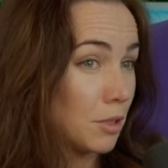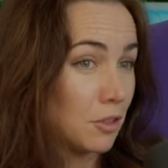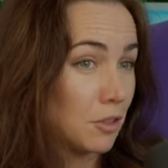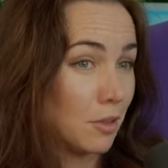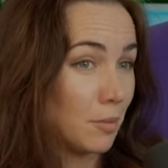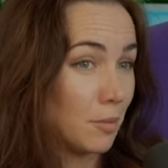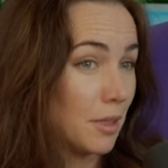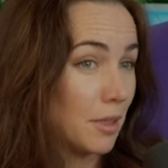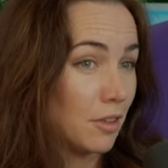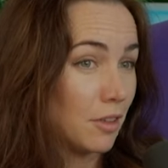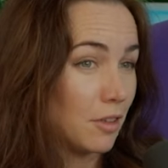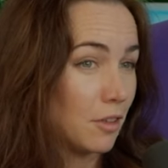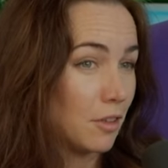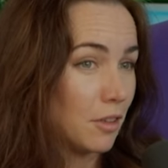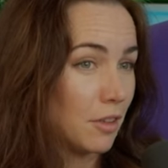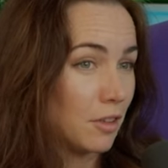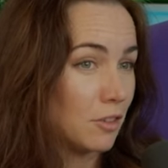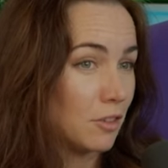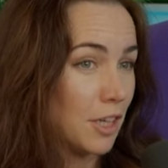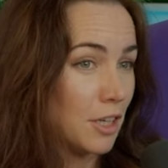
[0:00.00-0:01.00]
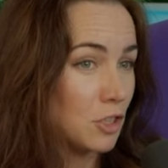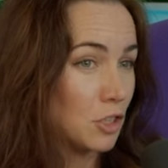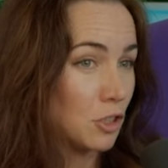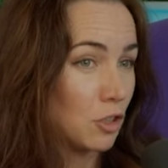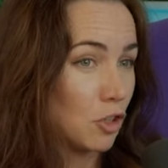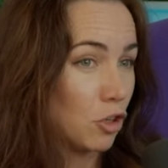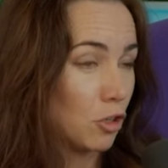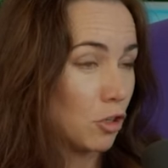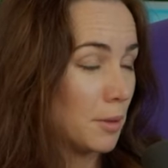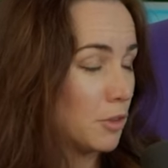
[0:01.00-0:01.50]
I mean, the attention
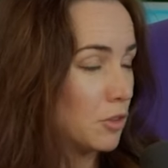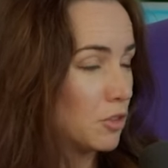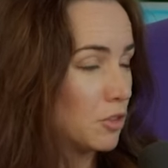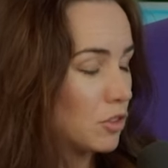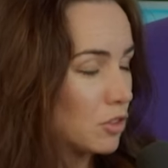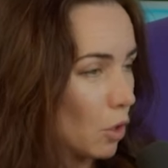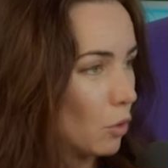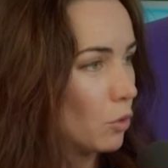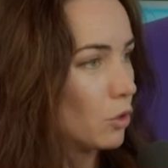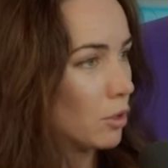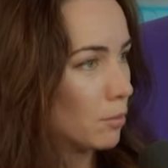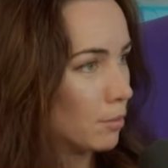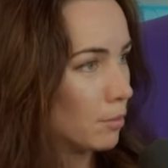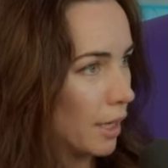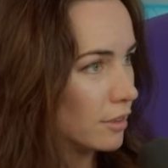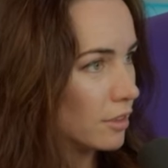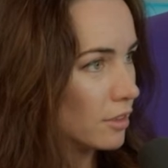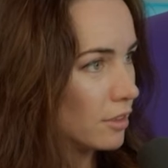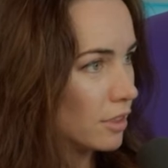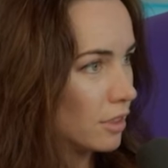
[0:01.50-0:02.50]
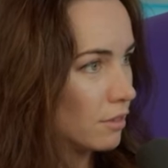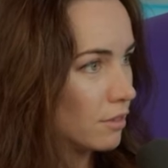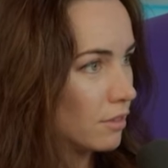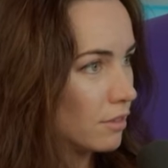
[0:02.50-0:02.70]
economy is so competitive.